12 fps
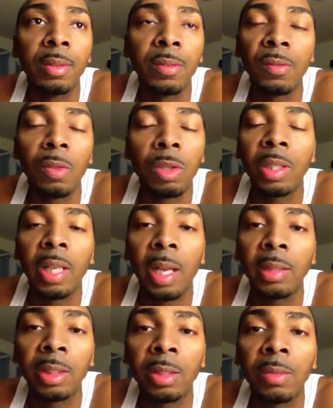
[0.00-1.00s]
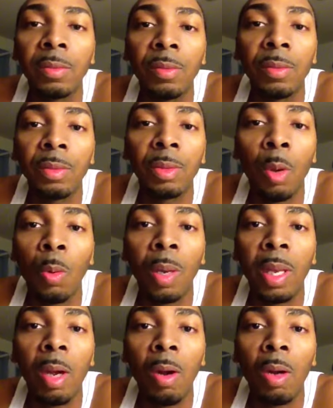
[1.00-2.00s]
48
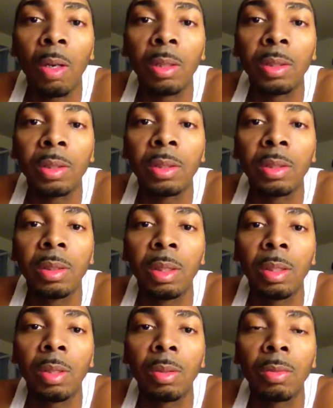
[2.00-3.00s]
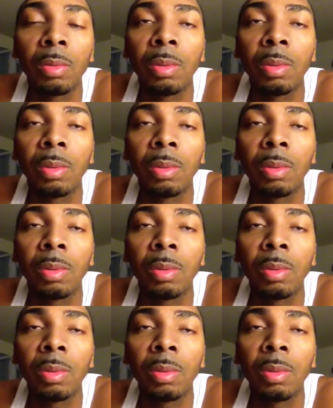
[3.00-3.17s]
OARs, you know,